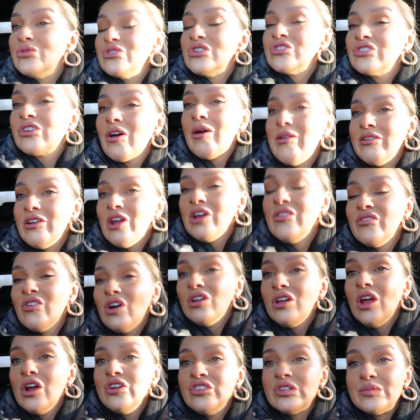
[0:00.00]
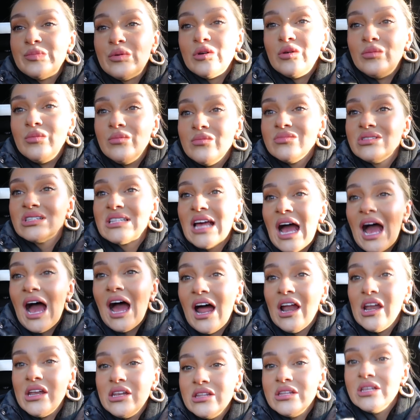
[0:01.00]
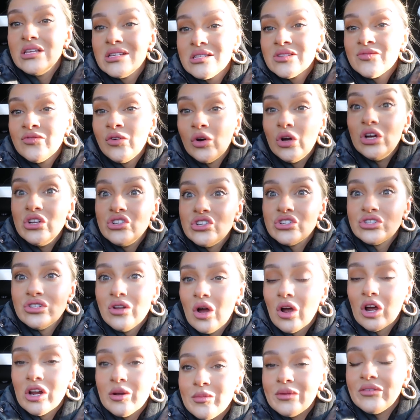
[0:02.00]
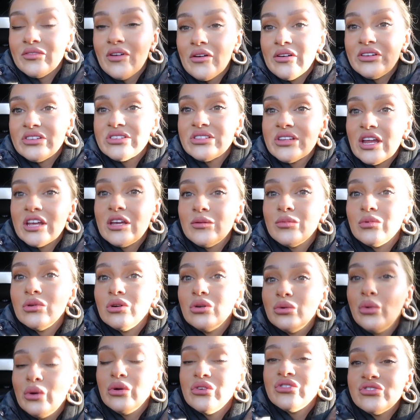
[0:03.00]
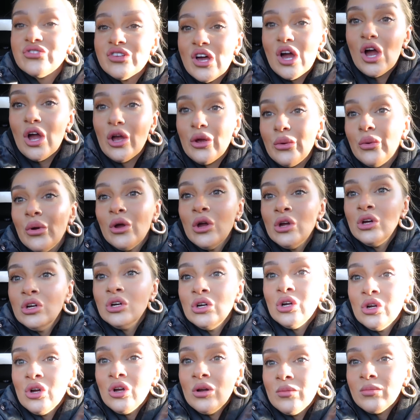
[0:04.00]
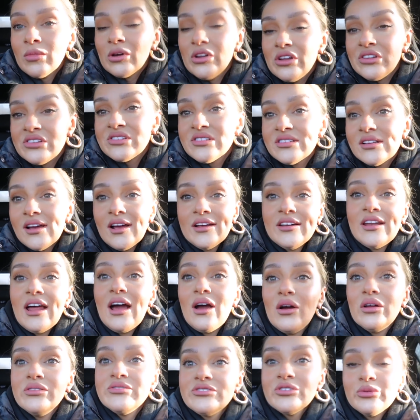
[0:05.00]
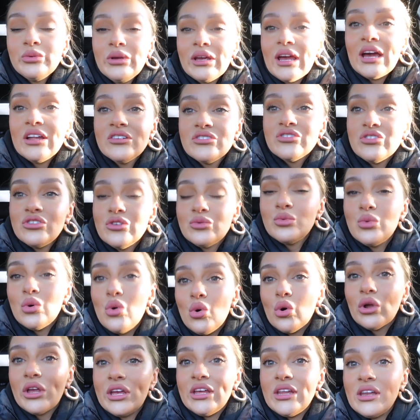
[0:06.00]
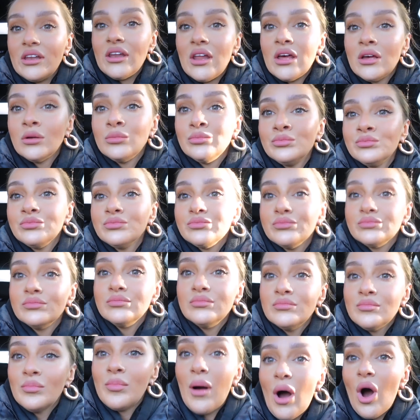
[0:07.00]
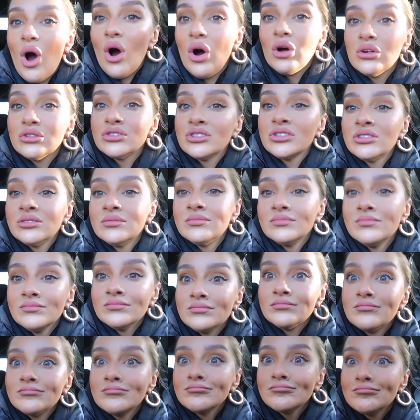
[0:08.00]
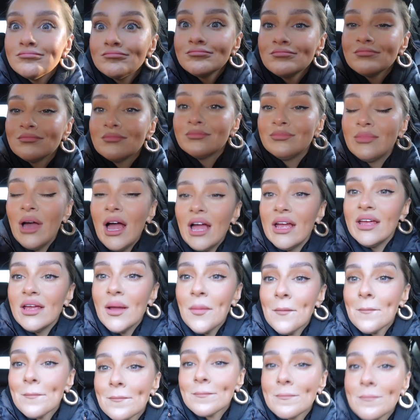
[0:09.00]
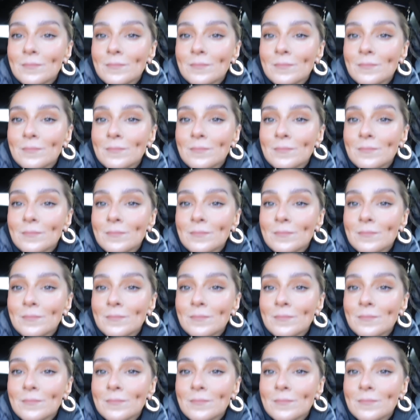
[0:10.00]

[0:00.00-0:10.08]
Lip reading: we're just going over loads of bumps and this footage is not going to be very stable. So I'm going to sign out until we get to the walking part. Bye.